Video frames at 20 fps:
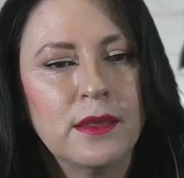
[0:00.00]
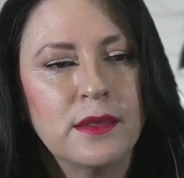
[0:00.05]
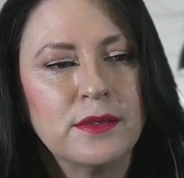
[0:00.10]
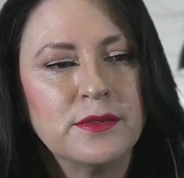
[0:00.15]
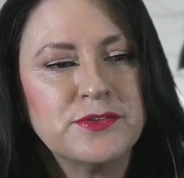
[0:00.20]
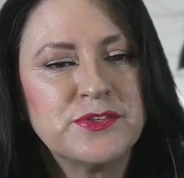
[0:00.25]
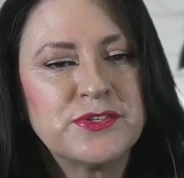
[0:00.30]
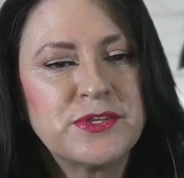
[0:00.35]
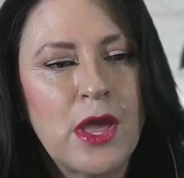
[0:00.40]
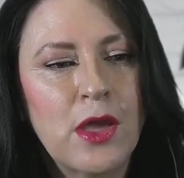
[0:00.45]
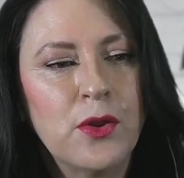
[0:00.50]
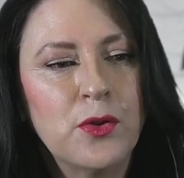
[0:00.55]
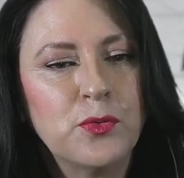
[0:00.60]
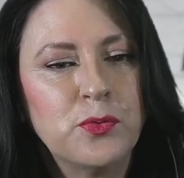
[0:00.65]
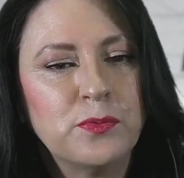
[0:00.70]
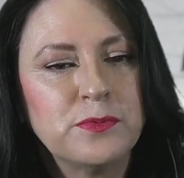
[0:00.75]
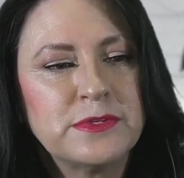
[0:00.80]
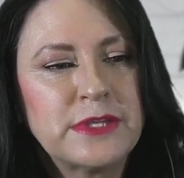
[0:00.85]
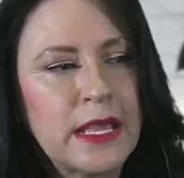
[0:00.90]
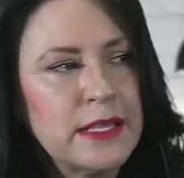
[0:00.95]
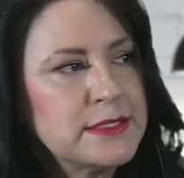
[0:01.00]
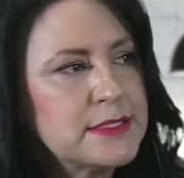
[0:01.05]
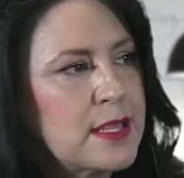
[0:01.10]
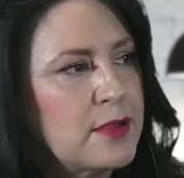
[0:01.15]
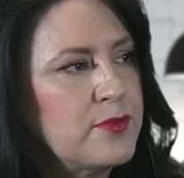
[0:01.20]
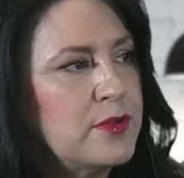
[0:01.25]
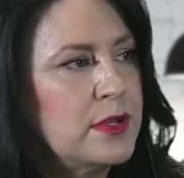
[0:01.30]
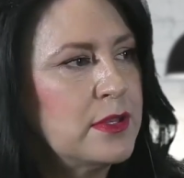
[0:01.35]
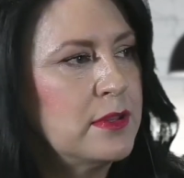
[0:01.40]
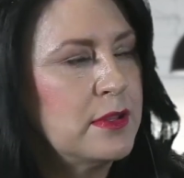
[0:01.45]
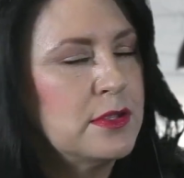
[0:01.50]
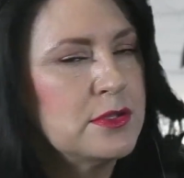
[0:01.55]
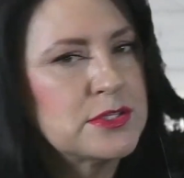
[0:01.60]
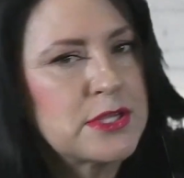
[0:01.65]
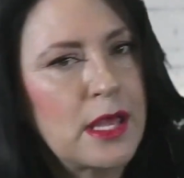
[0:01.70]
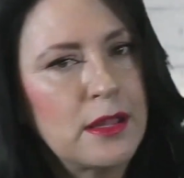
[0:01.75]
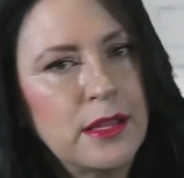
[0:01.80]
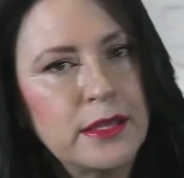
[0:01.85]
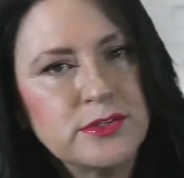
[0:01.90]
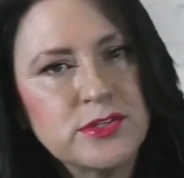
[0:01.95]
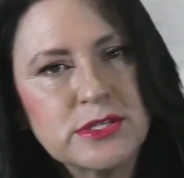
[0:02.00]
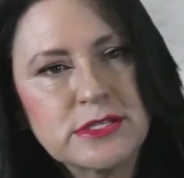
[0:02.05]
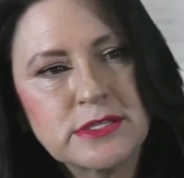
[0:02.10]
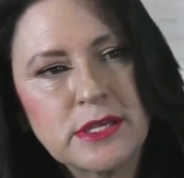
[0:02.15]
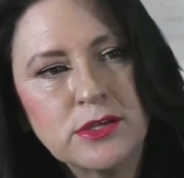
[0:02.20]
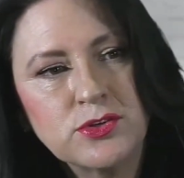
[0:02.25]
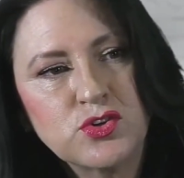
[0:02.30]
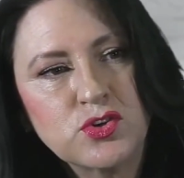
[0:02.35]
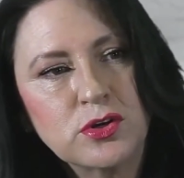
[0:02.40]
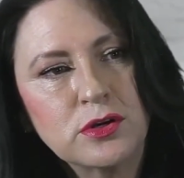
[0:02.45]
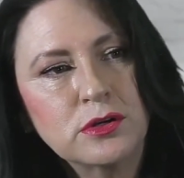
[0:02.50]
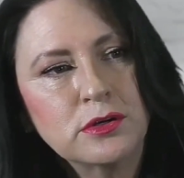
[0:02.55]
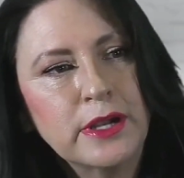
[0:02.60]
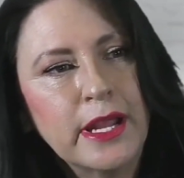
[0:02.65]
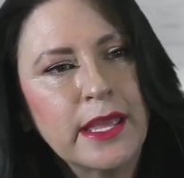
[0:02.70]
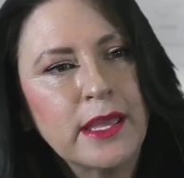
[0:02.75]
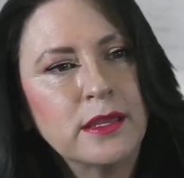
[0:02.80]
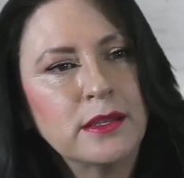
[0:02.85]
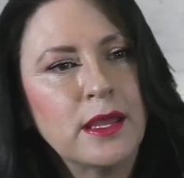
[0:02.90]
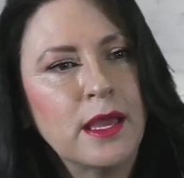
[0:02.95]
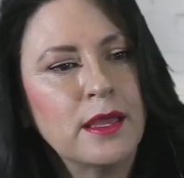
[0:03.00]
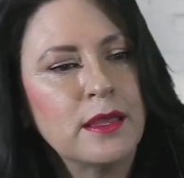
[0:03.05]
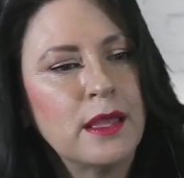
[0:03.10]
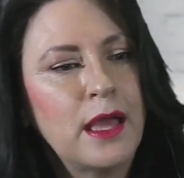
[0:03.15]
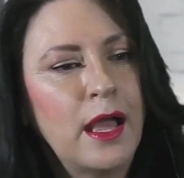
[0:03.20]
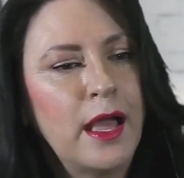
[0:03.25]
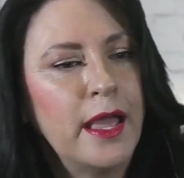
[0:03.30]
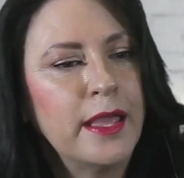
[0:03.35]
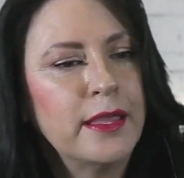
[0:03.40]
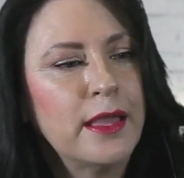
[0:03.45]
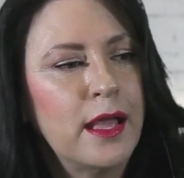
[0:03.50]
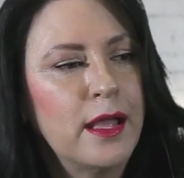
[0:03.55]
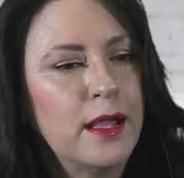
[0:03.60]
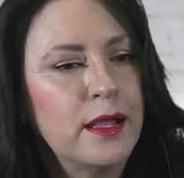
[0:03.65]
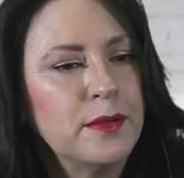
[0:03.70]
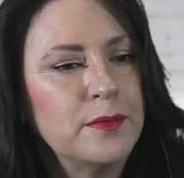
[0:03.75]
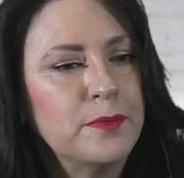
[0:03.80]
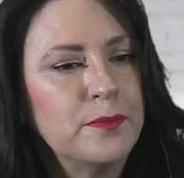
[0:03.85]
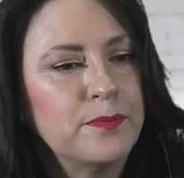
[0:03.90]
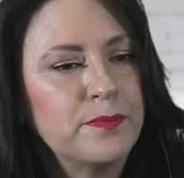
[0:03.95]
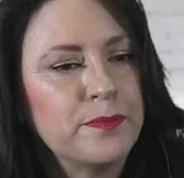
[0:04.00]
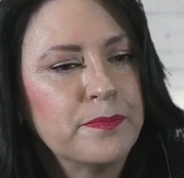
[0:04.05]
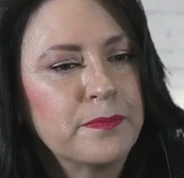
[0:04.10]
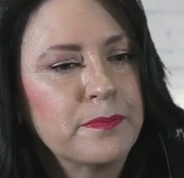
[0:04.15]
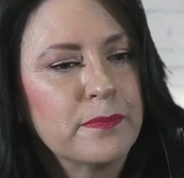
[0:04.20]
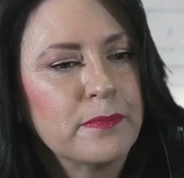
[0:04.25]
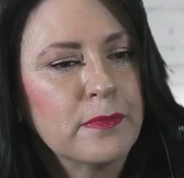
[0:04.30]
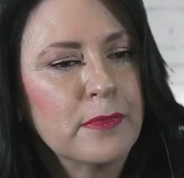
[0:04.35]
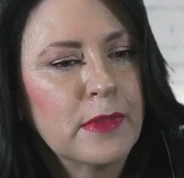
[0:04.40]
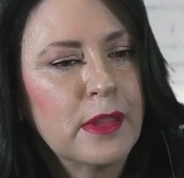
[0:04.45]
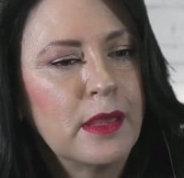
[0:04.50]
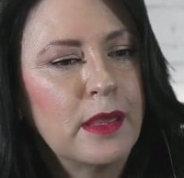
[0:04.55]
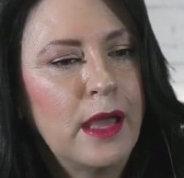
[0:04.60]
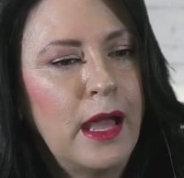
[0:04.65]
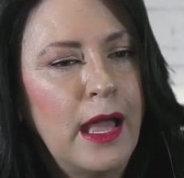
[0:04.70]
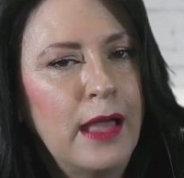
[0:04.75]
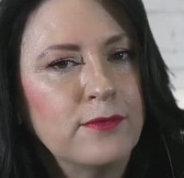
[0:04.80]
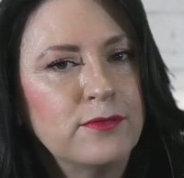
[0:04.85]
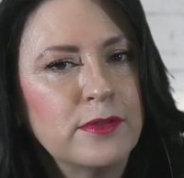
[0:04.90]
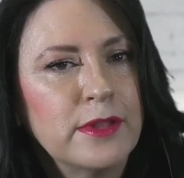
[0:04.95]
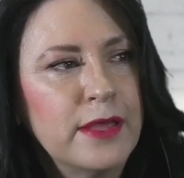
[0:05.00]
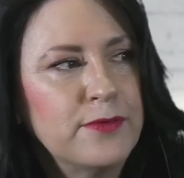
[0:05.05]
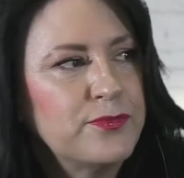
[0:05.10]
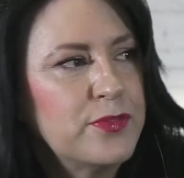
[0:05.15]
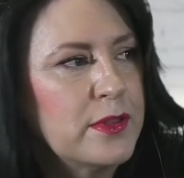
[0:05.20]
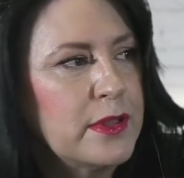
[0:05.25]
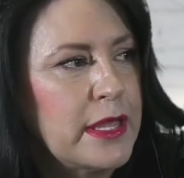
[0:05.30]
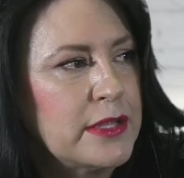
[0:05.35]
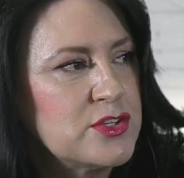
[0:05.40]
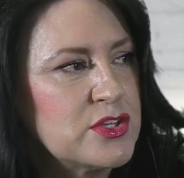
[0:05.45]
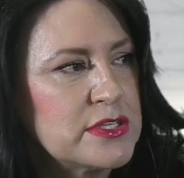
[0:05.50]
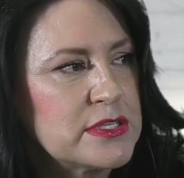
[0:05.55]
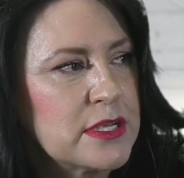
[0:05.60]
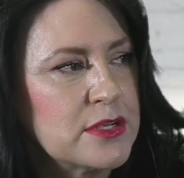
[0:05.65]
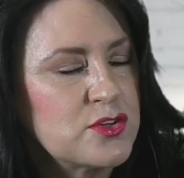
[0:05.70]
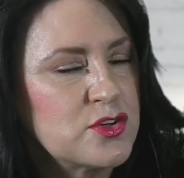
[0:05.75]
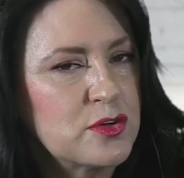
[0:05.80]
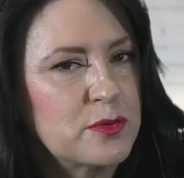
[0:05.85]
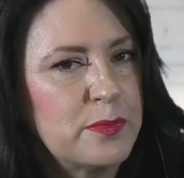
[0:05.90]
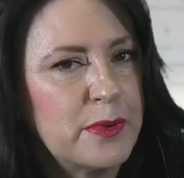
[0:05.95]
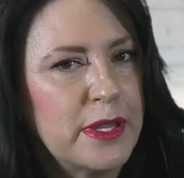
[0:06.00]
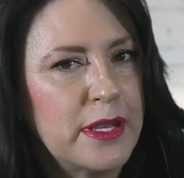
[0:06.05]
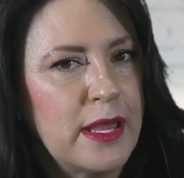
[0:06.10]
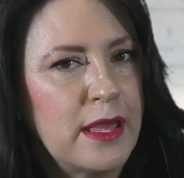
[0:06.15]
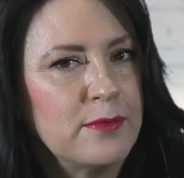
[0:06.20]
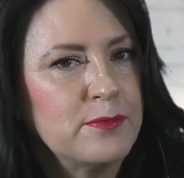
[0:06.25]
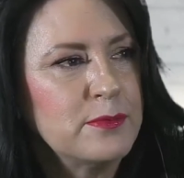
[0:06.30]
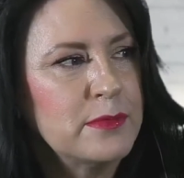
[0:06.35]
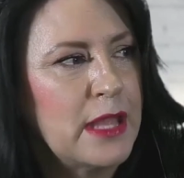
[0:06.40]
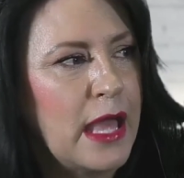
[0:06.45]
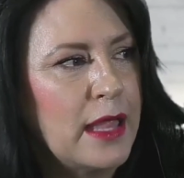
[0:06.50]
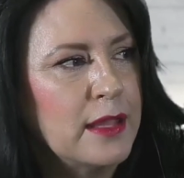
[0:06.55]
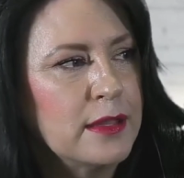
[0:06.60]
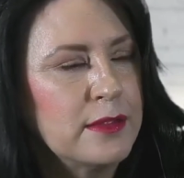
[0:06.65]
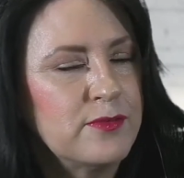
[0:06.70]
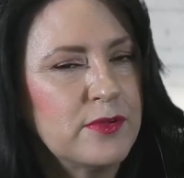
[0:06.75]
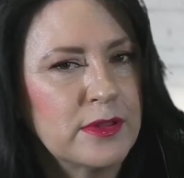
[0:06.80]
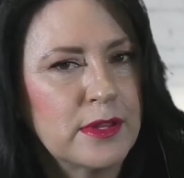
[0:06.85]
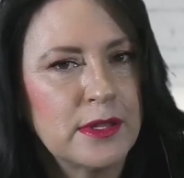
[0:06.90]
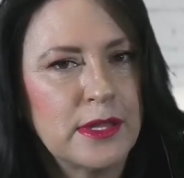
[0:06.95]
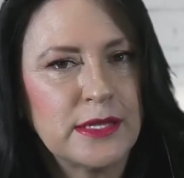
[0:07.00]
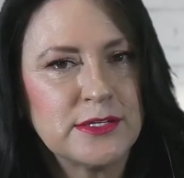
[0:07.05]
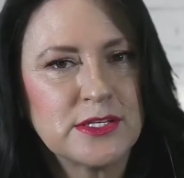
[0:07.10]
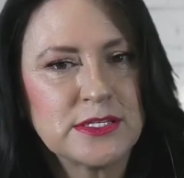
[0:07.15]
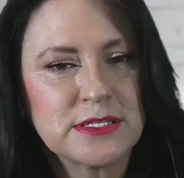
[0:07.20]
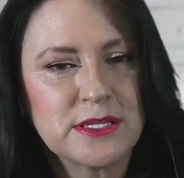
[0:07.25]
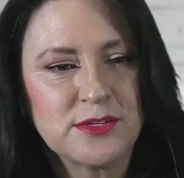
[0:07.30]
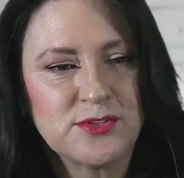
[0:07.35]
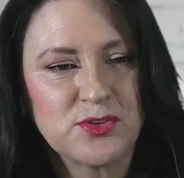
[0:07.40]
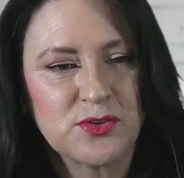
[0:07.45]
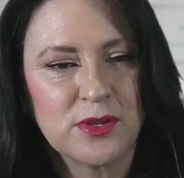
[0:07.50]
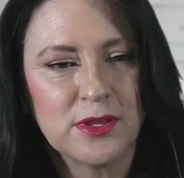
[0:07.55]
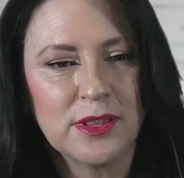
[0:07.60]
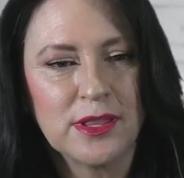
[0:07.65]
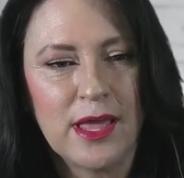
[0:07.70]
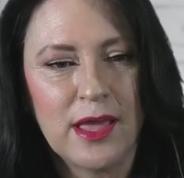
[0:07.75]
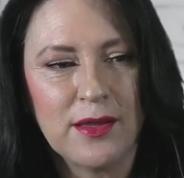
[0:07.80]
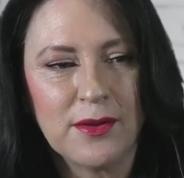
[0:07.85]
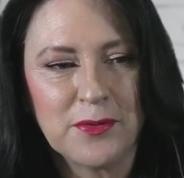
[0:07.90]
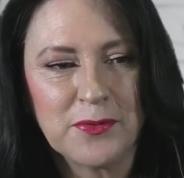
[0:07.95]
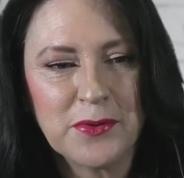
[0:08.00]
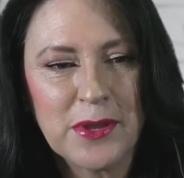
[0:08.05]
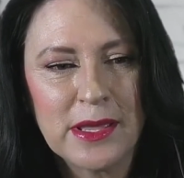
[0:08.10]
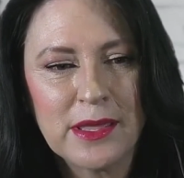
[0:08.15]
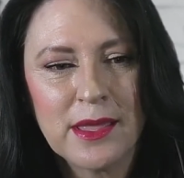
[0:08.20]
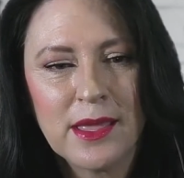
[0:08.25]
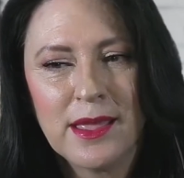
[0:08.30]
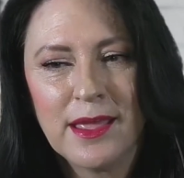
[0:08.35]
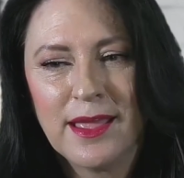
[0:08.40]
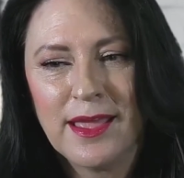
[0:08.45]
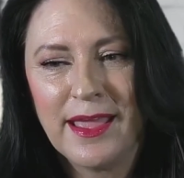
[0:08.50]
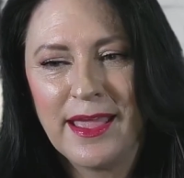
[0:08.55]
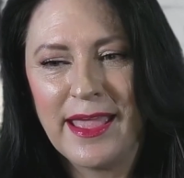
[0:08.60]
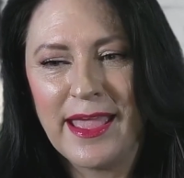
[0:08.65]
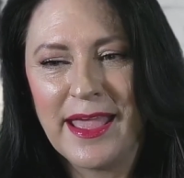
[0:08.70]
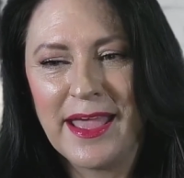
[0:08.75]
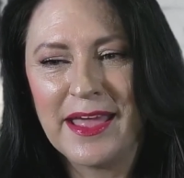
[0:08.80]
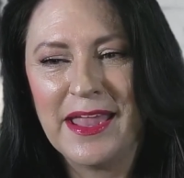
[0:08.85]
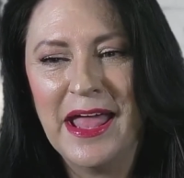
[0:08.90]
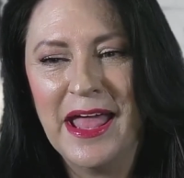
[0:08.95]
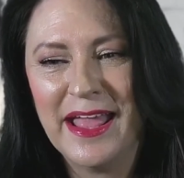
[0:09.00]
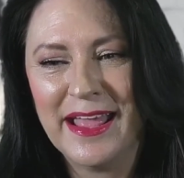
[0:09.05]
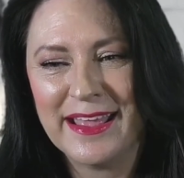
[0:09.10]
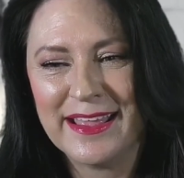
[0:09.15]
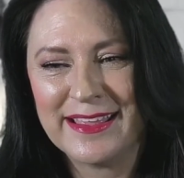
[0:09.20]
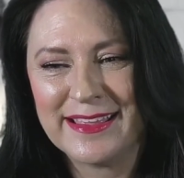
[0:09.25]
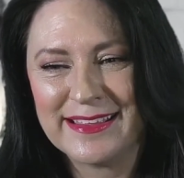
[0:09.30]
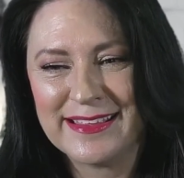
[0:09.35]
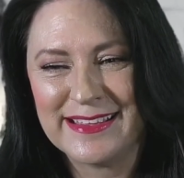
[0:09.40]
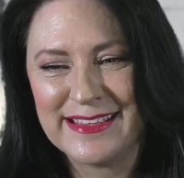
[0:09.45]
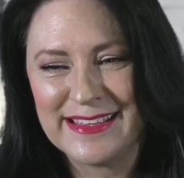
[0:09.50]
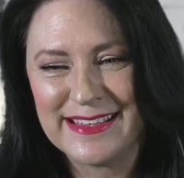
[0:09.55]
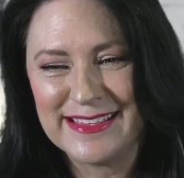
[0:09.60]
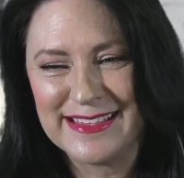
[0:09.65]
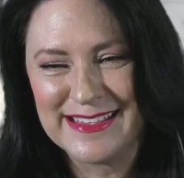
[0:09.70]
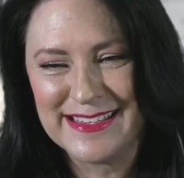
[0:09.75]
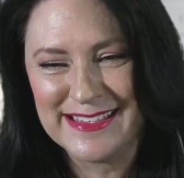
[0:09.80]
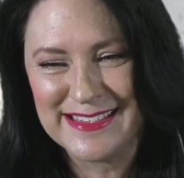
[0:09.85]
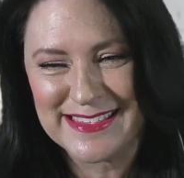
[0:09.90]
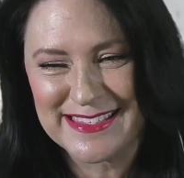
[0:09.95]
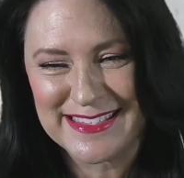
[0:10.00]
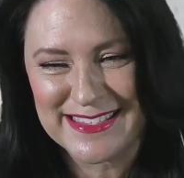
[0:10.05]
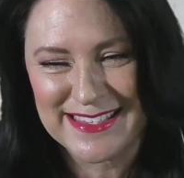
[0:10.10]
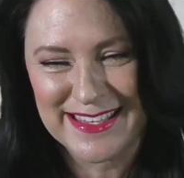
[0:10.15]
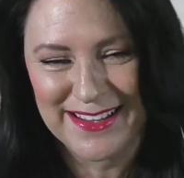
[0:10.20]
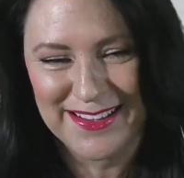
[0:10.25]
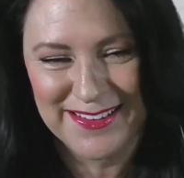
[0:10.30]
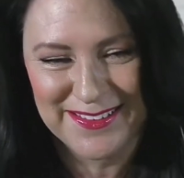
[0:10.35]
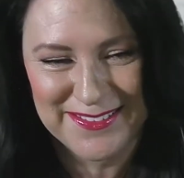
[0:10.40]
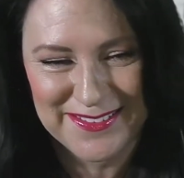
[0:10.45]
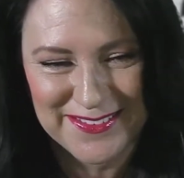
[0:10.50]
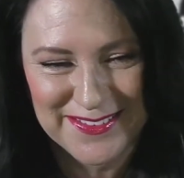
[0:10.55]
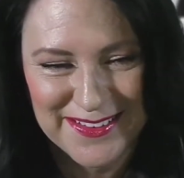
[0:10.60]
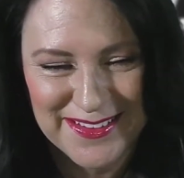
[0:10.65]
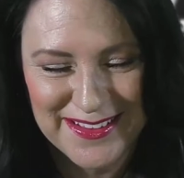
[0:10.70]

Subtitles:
so day 7 in the Utah Legislature, and I've left the legislature, but I'm not leaving the legislature alone. And so